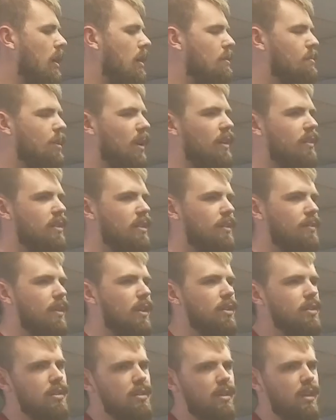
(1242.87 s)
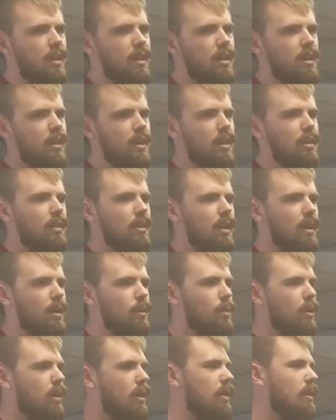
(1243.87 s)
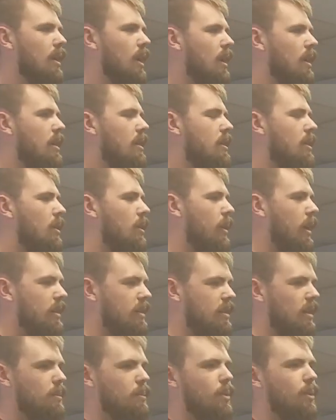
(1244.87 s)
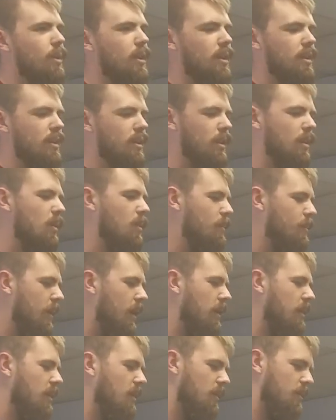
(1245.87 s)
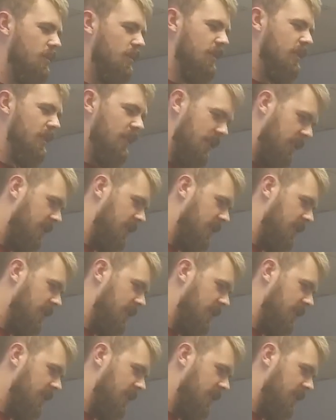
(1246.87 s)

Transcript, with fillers: as privacy functions get in there, like well, you know, at some point, you know, you know,